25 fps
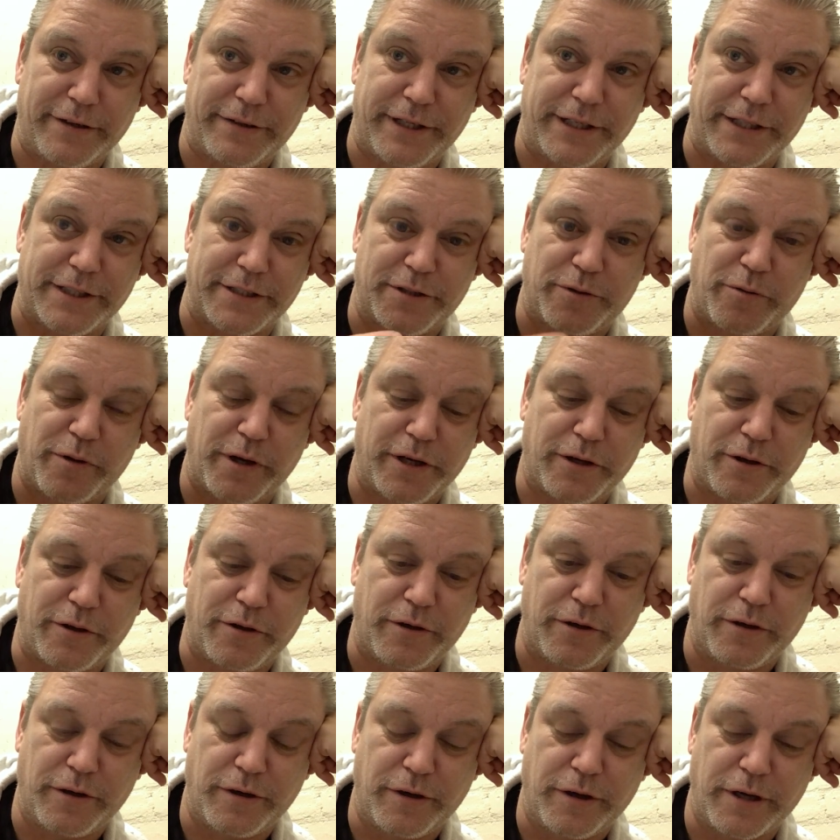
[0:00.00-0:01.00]
I think it's quite
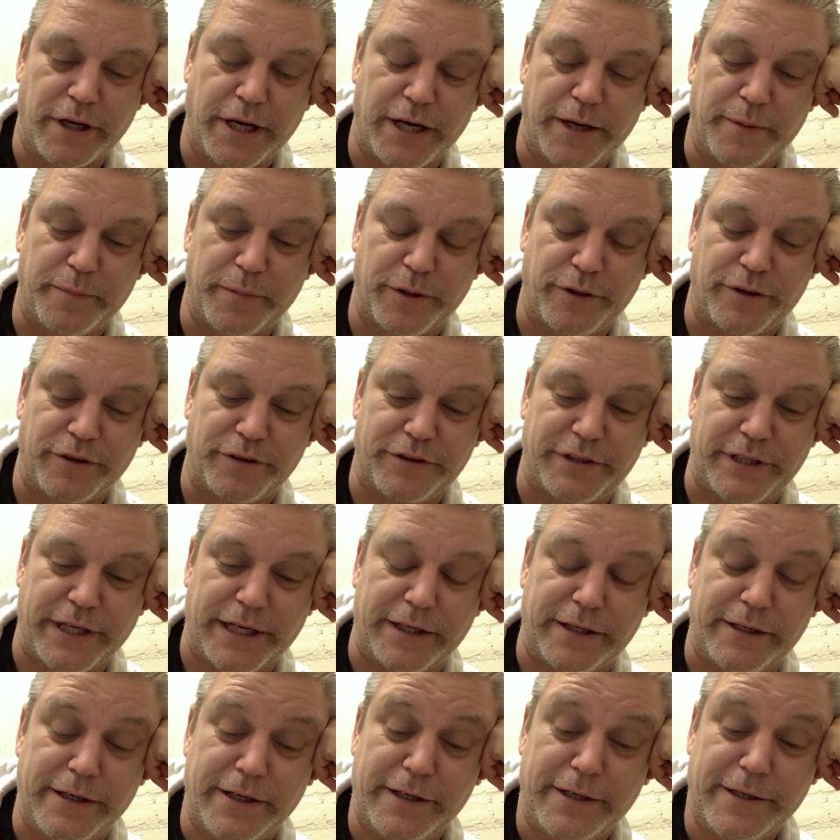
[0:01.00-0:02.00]
a good
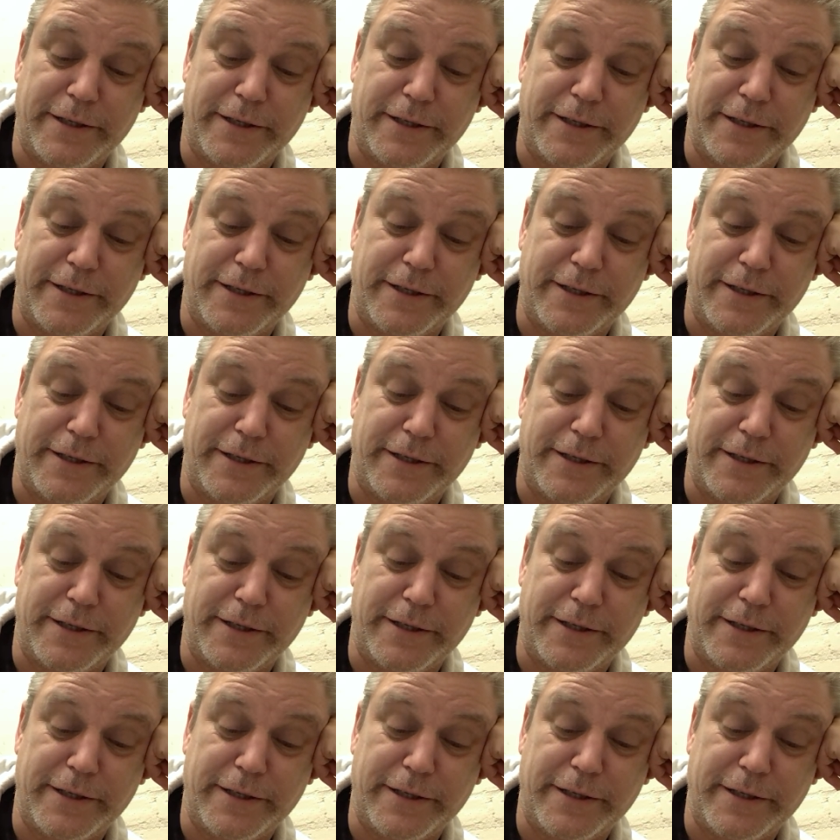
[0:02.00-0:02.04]
thing.